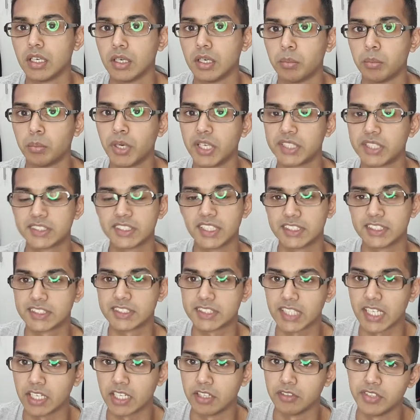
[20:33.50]
personal
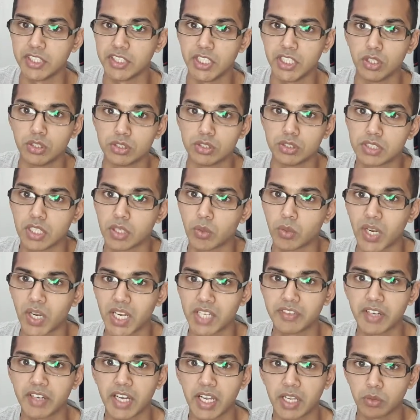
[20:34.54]
style videos, like
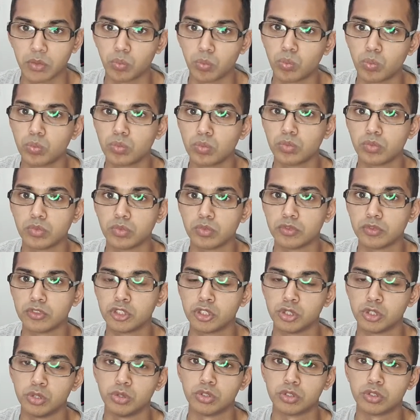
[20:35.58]
whatever I
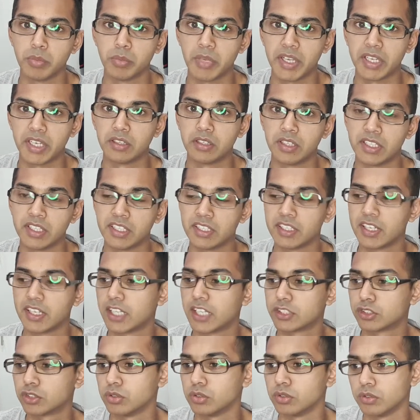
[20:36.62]
choose to make in regards
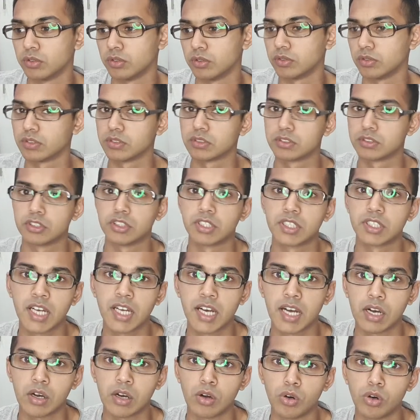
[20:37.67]
to the
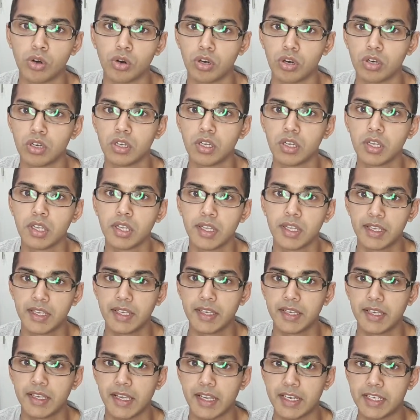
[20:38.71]
car or
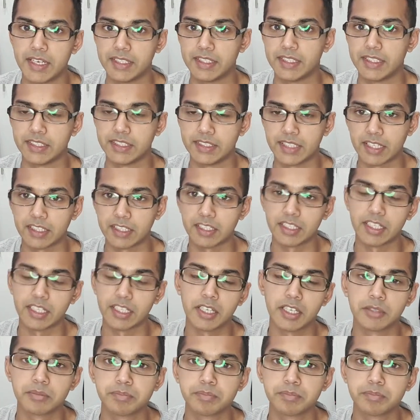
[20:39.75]
anything in that regard.